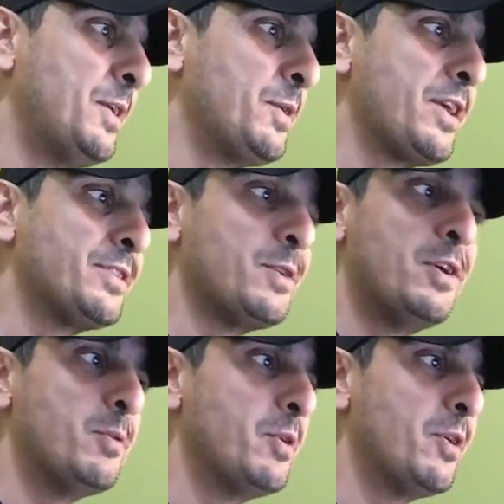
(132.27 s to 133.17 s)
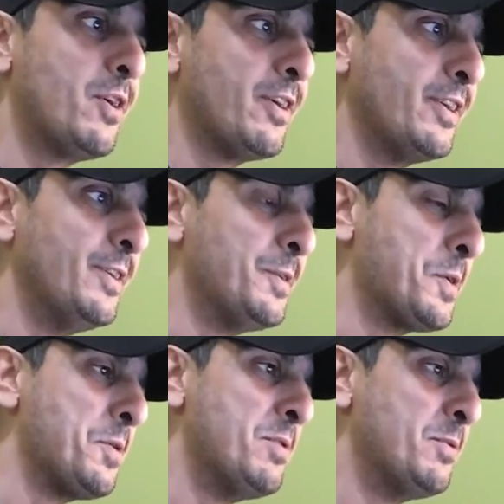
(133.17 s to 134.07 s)
here we are, you know
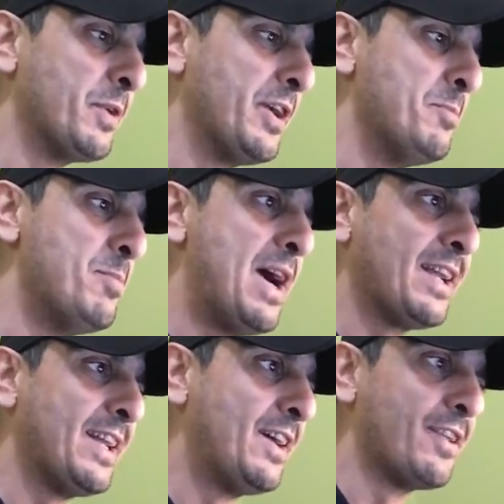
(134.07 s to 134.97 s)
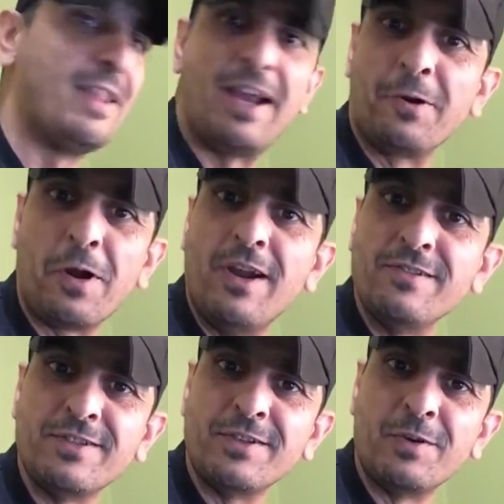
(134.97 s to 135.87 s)
what I mean? We're getting back down to that
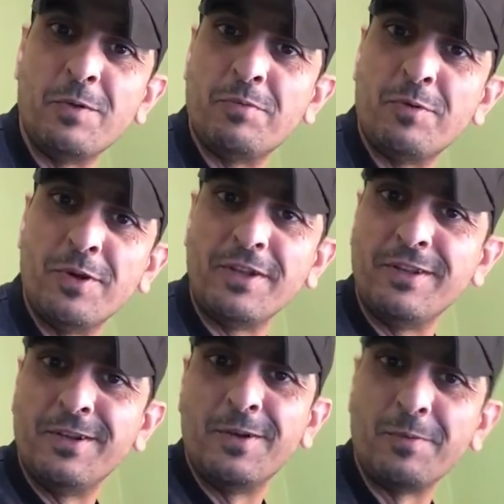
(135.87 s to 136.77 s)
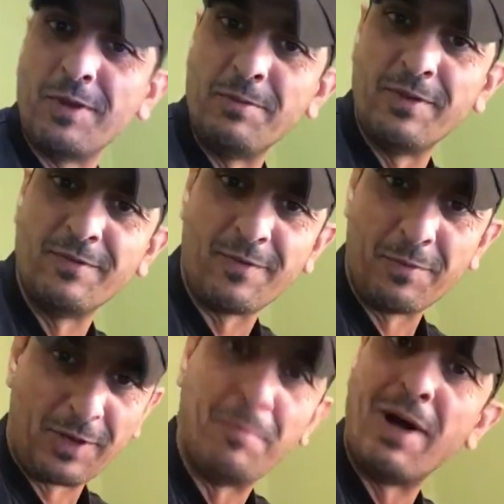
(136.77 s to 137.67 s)
ground zero point, maybe
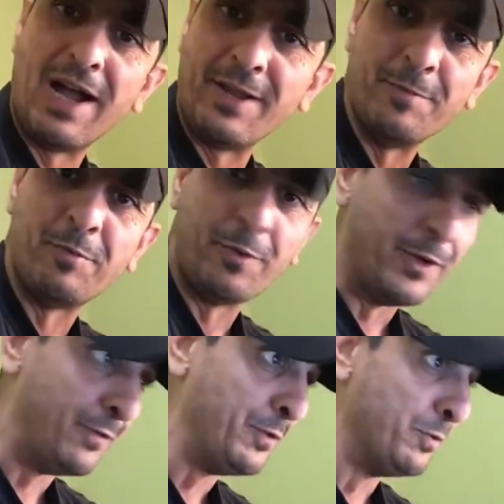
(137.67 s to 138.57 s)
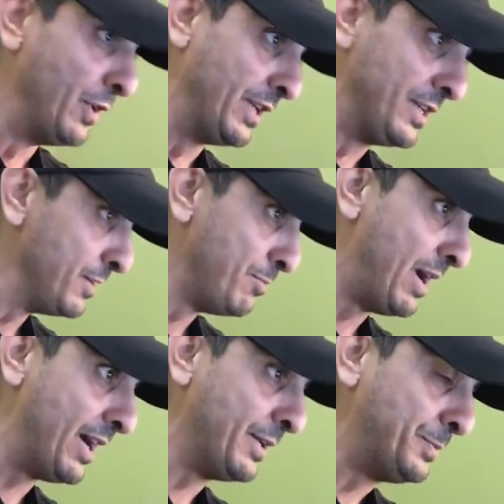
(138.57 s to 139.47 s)
from, like, a buy-in point if you really did
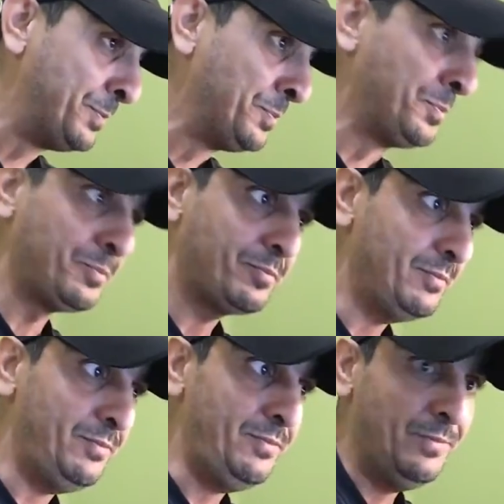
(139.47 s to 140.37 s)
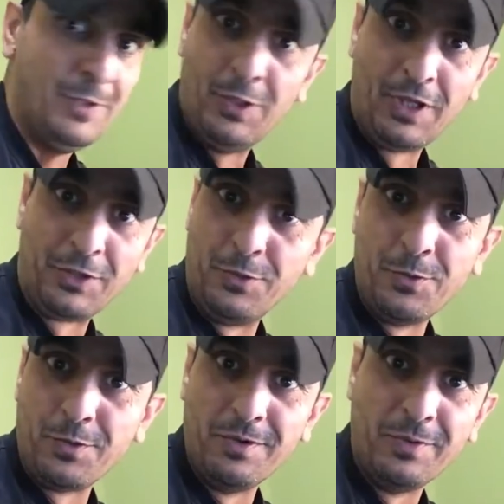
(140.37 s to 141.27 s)
buy, like
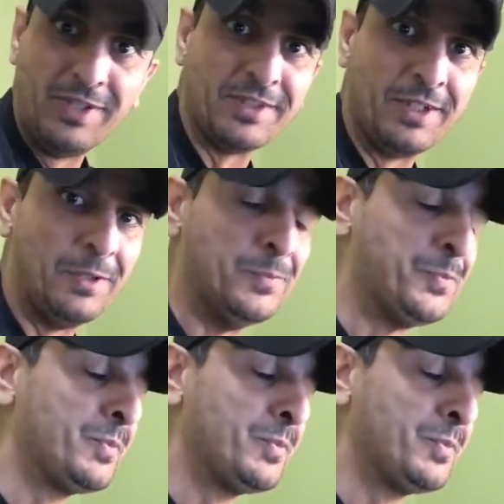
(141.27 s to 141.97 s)
2-3 weeks ago.